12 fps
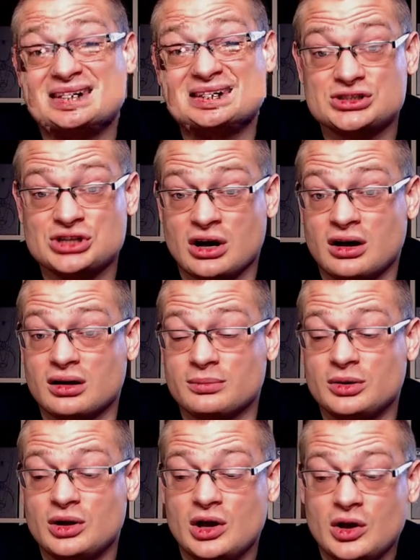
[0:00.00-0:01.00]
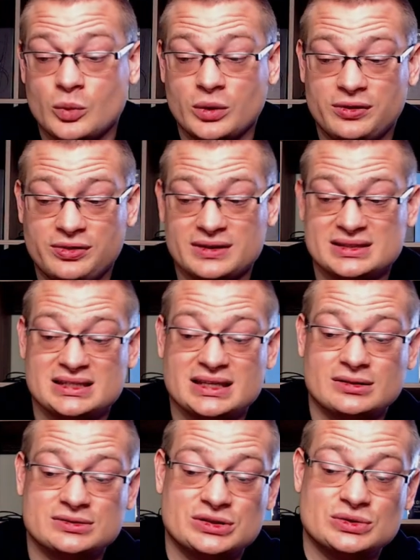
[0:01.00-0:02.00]
job with the
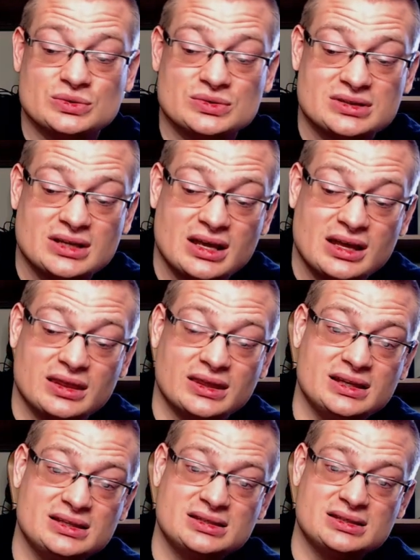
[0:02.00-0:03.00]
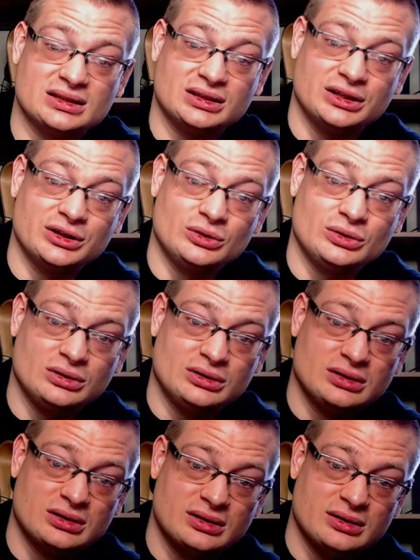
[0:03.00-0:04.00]
CL2s. These
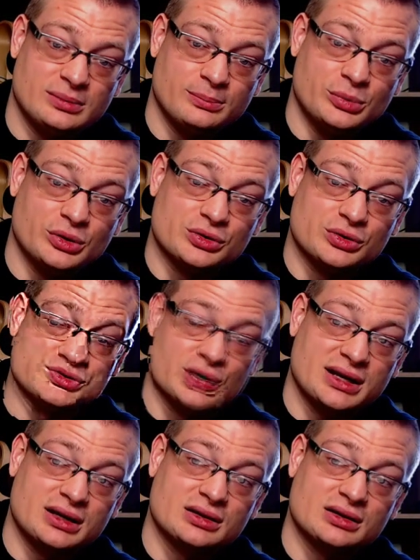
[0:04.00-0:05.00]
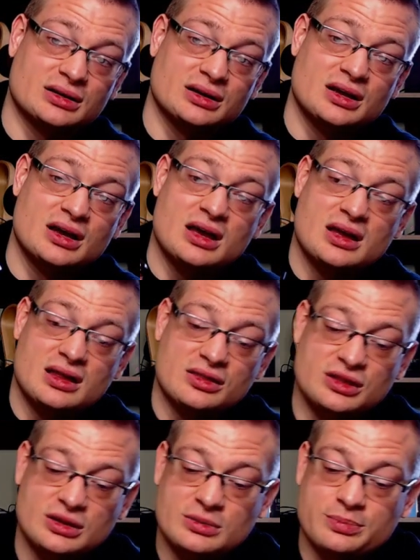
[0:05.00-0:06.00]
little boogers right here,
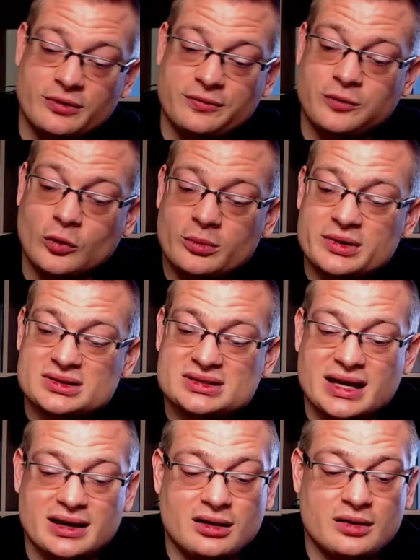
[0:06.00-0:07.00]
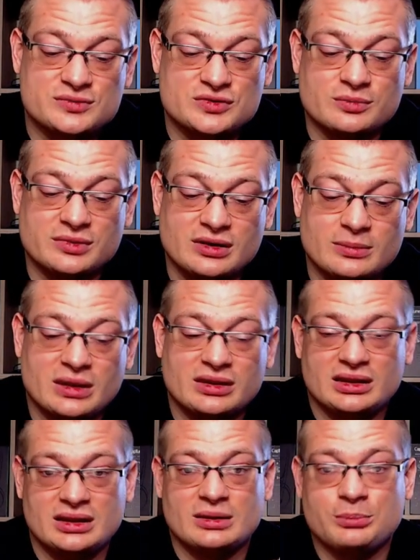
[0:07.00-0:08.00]
the performance that comes from them
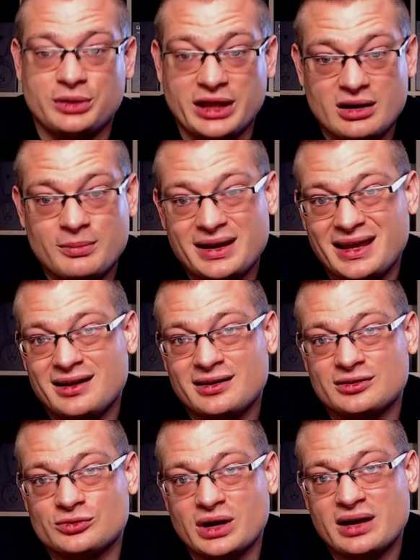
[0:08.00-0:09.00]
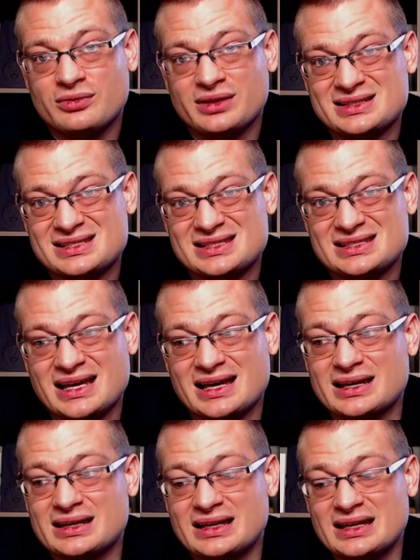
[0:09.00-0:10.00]
and the planar magnetic driver that's
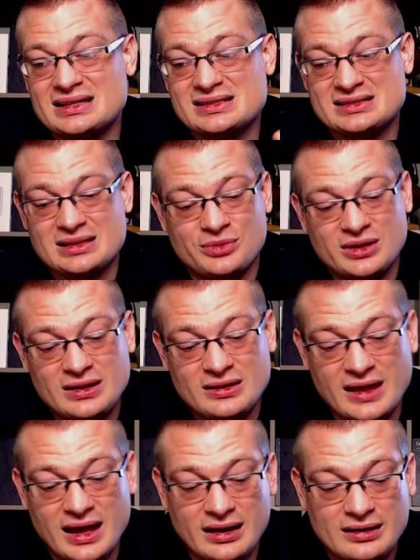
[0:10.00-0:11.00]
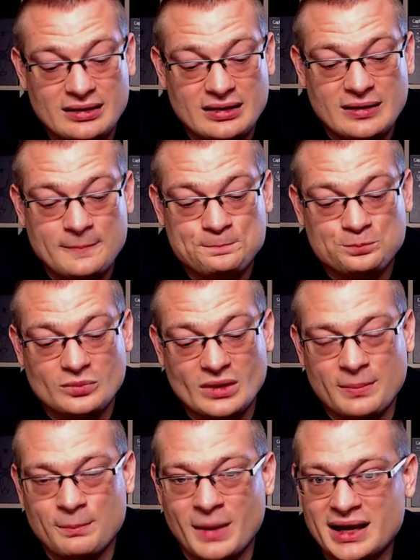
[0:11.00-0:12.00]
inside is something that
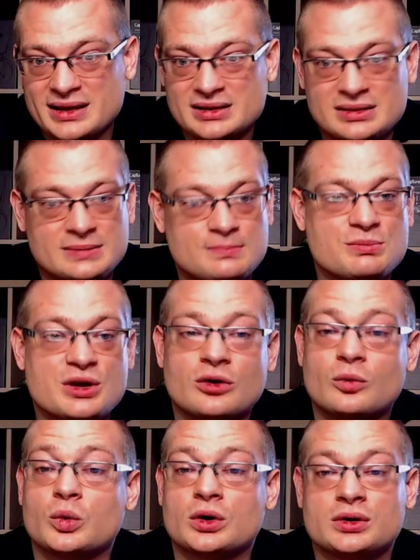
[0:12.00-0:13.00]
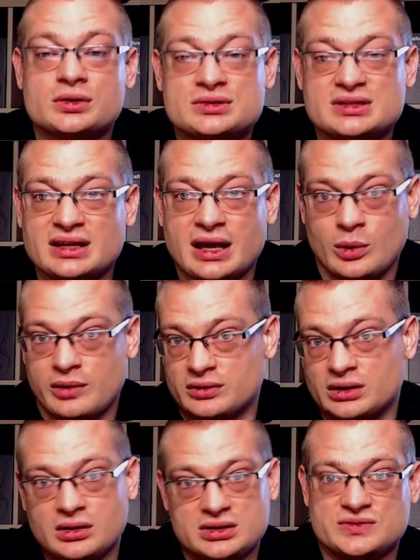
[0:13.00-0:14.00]
my mere words and however
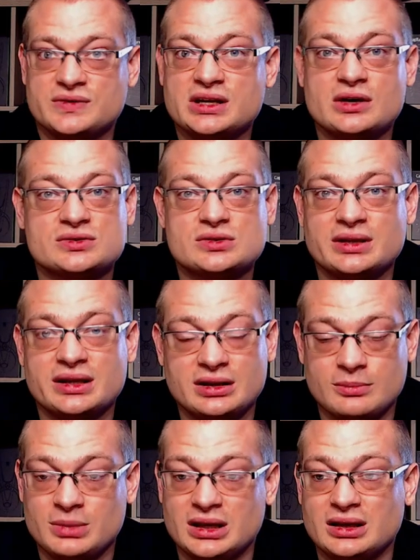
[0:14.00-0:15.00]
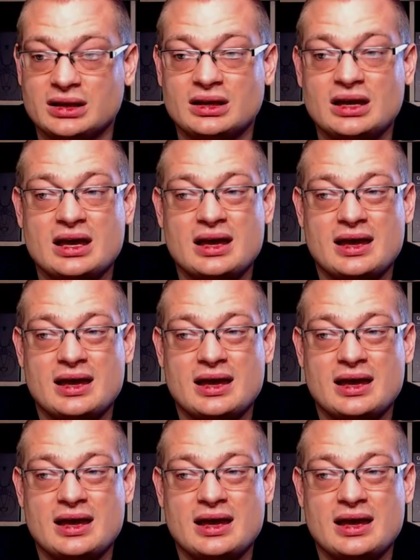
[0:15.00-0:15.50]
long this video is going to end up being